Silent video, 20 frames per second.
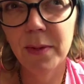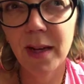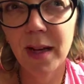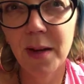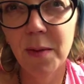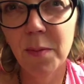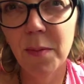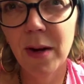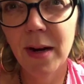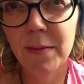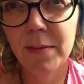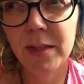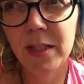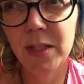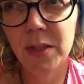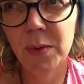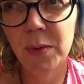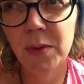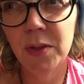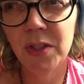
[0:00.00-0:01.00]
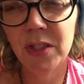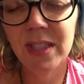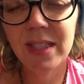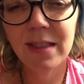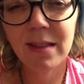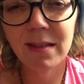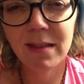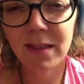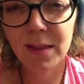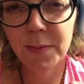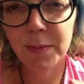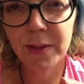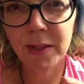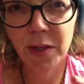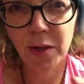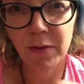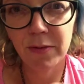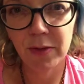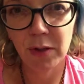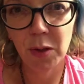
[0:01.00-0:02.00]
I'm probably doing just a little bit
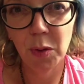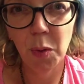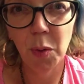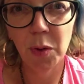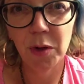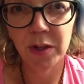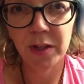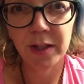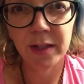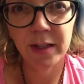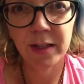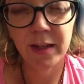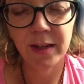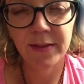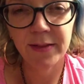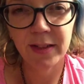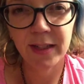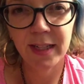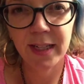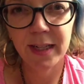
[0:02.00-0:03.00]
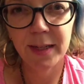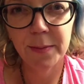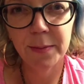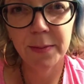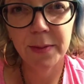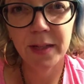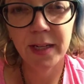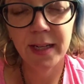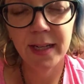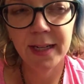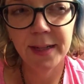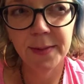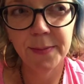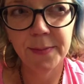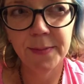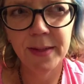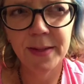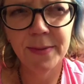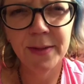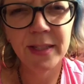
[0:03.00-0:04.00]
over a quarter of a cup,
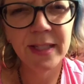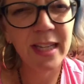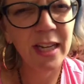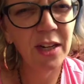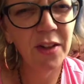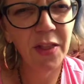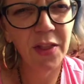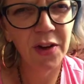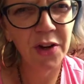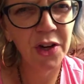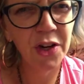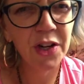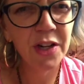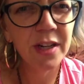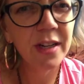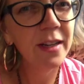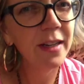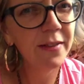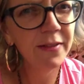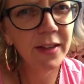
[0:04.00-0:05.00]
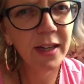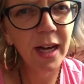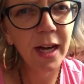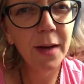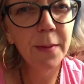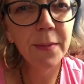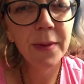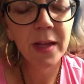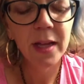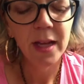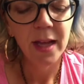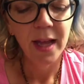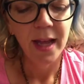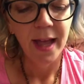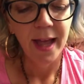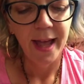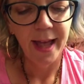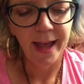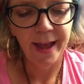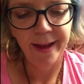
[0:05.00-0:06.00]
maybe you say the third of a cup,
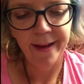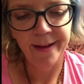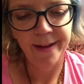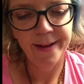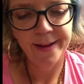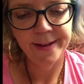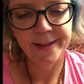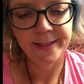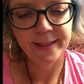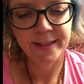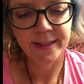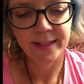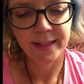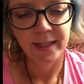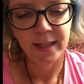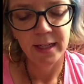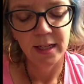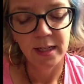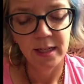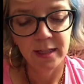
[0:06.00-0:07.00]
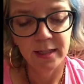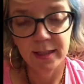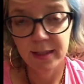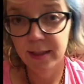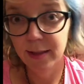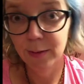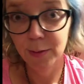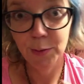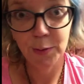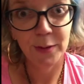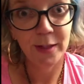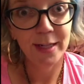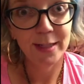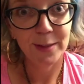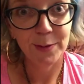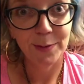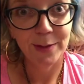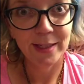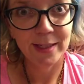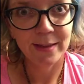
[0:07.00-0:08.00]
and still doing
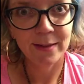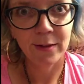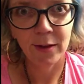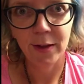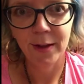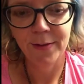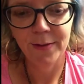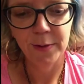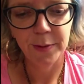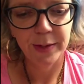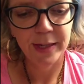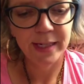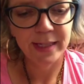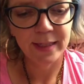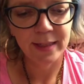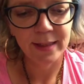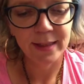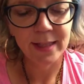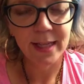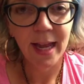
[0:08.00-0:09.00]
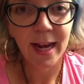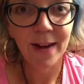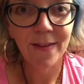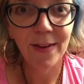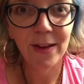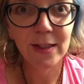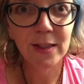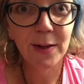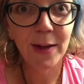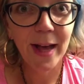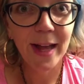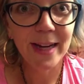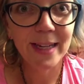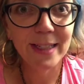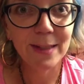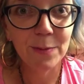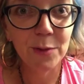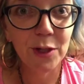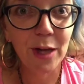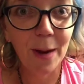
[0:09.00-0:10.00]
lots of raisins. I love the raisins, and I've also
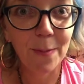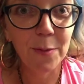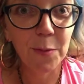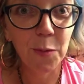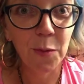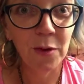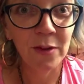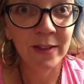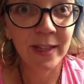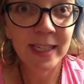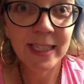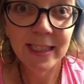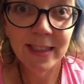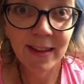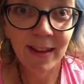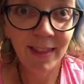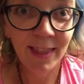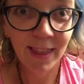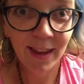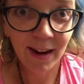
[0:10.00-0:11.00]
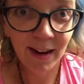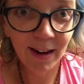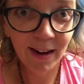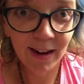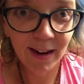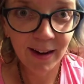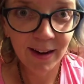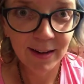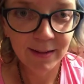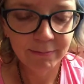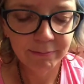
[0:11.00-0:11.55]
added some chopped walnuts in there.